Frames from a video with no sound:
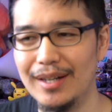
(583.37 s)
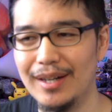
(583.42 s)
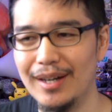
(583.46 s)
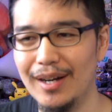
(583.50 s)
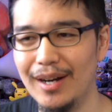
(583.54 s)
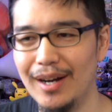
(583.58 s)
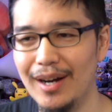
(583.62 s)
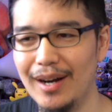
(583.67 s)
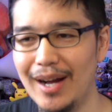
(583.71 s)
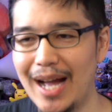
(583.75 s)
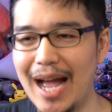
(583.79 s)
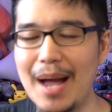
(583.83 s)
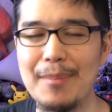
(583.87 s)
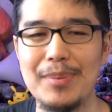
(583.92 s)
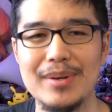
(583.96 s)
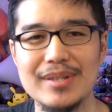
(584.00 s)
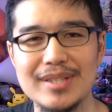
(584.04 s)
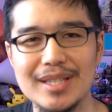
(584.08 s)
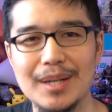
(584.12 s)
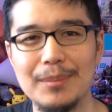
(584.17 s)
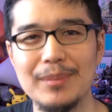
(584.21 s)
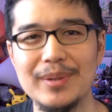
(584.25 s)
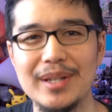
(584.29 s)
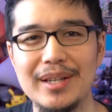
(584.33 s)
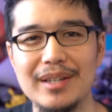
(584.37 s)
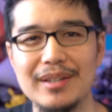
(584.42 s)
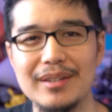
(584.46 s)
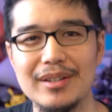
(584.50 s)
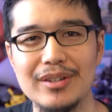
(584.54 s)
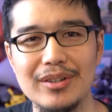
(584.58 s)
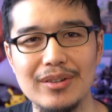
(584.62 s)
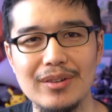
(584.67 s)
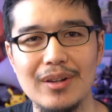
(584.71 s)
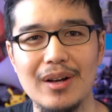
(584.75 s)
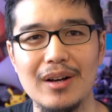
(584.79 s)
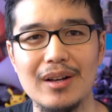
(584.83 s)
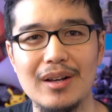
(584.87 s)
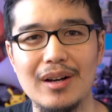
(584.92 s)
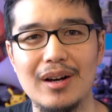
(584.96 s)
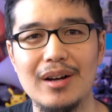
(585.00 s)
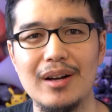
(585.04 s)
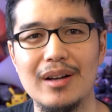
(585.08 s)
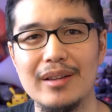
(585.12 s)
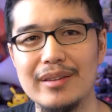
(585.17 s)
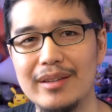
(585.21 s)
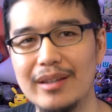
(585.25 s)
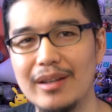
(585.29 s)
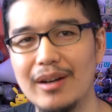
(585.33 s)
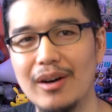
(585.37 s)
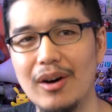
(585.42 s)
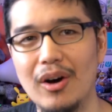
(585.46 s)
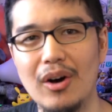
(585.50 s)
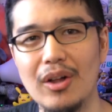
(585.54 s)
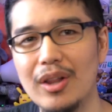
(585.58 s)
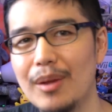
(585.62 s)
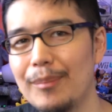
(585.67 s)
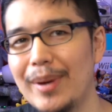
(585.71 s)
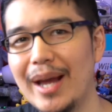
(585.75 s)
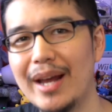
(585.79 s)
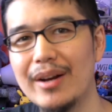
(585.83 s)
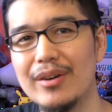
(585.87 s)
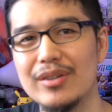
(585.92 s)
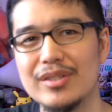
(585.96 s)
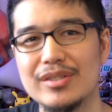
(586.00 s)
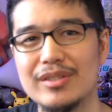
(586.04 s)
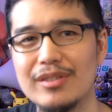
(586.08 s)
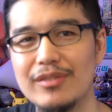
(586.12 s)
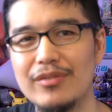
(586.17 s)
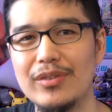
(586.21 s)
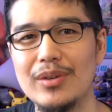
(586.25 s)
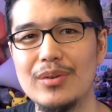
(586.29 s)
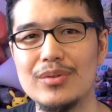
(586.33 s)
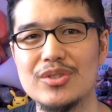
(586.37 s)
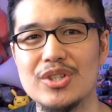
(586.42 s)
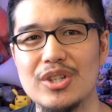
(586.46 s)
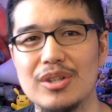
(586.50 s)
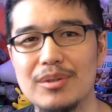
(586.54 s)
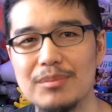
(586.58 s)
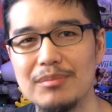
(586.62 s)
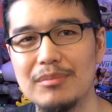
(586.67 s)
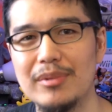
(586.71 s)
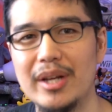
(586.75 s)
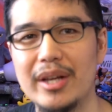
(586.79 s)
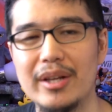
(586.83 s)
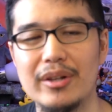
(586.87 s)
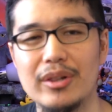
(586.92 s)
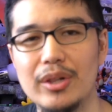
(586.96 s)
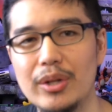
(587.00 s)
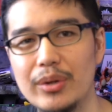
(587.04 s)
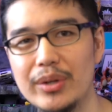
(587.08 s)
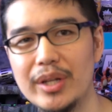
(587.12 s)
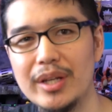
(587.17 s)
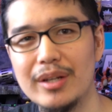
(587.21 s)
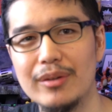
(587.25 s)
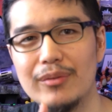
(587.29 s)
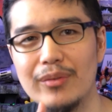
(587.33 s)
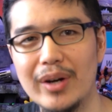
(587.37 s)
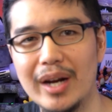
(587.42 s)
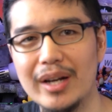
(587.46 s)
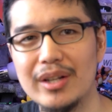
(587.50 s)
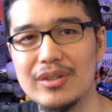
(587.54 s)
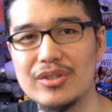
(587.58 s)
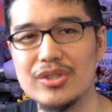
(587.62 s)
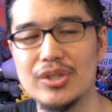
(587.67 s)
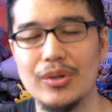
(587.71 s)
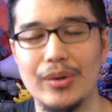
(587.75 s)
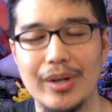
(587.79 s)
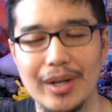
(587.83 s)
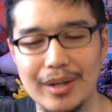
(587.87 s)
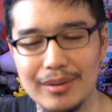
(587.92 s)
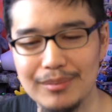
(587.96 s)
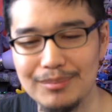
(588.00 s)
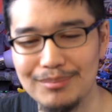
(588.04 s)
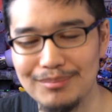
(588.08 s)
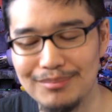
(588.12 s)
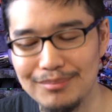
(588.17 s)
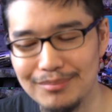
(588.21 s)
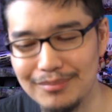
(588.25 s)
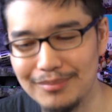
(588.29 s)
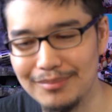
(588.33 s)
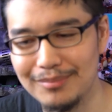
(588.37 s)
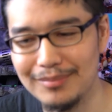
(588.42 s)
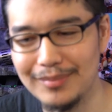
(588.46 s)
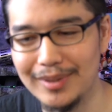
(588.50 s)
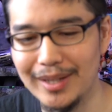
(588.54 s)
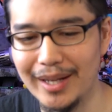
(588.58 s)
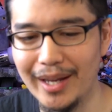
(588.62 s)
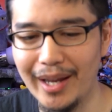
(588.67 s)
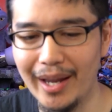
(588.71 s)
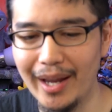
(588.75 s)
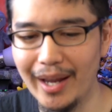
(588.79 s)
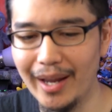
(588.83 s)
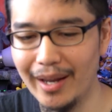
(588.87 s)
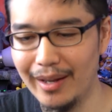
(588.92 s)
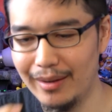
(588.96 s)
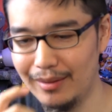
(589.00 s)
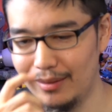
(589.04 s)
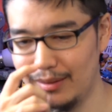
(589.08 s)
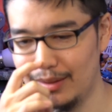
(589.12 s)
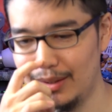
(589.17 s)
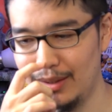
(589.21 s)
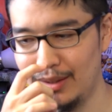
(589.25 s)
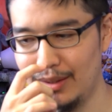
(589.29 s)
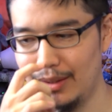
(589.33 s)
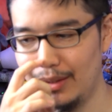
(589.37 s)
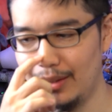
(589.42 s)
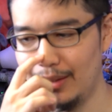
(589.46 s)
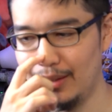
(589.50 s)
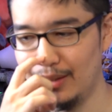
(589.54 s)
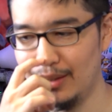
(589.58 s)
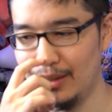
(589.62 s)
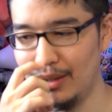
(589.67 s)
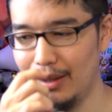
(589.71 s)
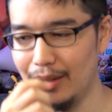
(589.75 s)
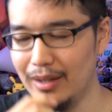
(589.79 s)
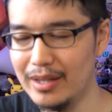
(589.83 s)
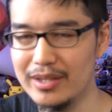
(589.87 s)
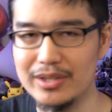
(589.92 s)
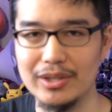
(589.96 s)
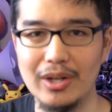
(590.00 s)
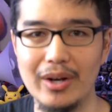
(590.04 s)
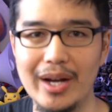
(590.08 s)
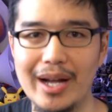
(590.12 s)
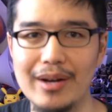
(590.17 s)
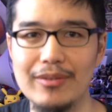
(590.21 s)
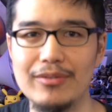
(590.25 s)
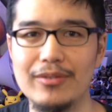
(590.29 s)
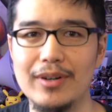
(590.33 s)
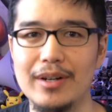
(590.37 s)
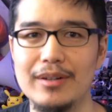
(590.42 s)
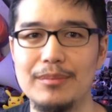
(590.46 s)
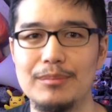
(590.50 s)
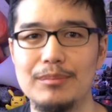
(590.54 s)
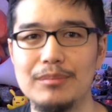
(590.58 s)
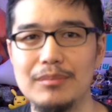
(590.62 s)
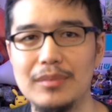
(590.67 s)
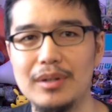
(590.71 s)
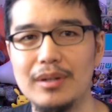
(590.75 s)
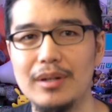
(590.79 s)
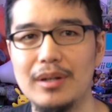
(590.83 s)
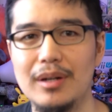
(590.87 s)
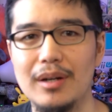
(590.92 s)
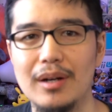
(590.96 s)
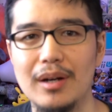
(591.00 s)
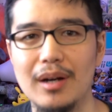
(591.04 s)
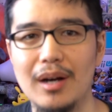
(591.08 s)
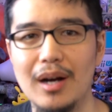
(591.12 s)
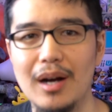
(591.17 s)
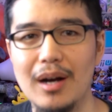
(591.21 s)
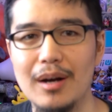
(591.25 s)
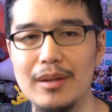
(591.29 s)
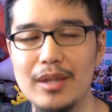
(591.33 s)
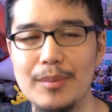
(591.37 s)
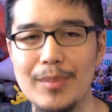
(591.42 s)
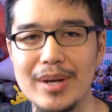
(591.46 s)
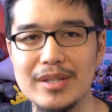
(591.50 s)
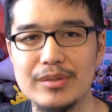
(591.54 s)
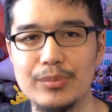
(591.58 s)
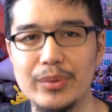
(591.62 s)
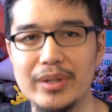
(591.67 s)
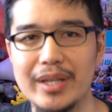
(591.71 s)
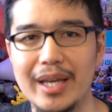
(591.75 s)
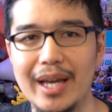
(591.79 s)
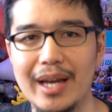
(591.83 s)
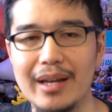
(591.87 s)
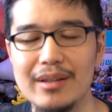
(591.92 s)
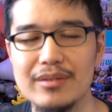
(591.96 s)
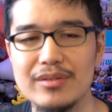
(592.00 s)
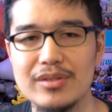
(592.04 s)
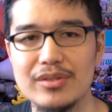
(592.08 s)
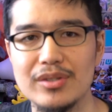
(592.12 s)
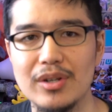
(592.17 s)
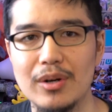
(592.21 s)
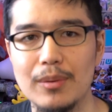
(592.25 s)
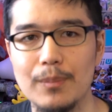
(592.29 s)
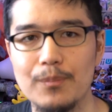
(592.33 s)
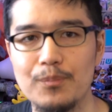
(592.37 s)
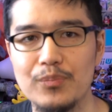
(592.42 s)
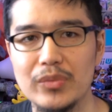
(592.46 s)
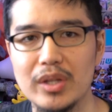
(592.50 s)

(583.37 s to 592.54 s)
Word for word: Uh, happy summoning. Good luck on all the banners in the future, including Raiden Shogun. And uh, let's all have fun uh, the best we can. So